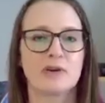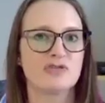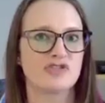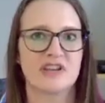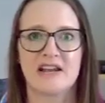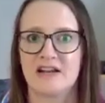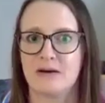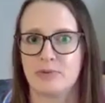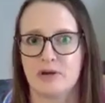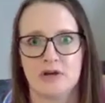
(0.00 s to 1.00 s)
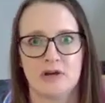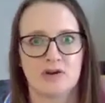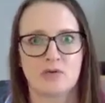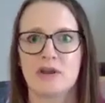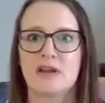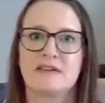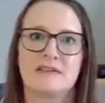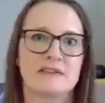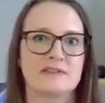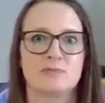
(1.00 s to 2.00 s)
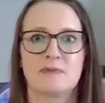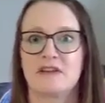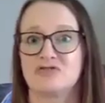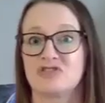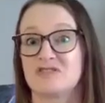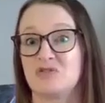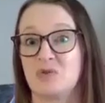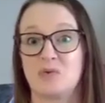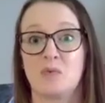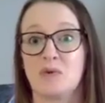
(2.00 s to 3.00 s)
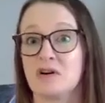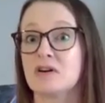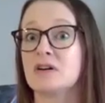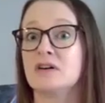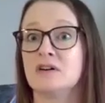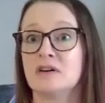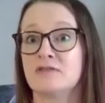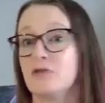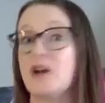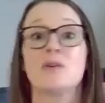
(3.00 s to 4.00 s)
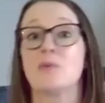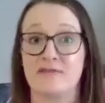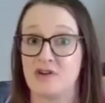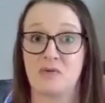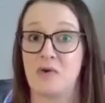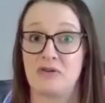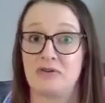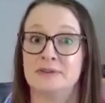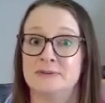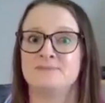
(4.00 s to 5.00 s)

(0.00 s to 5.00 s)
we usually end up creating systems that just don't work for anyone very well.